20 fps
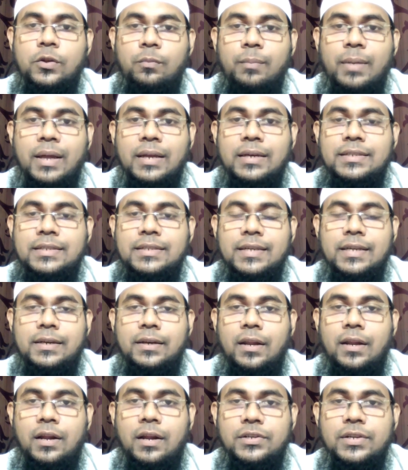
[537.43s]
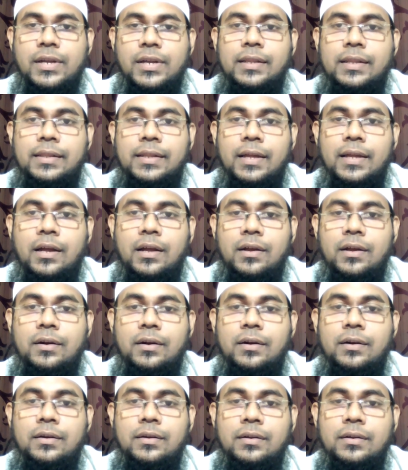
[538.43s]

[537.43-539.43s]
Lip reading: humanity at large, and they are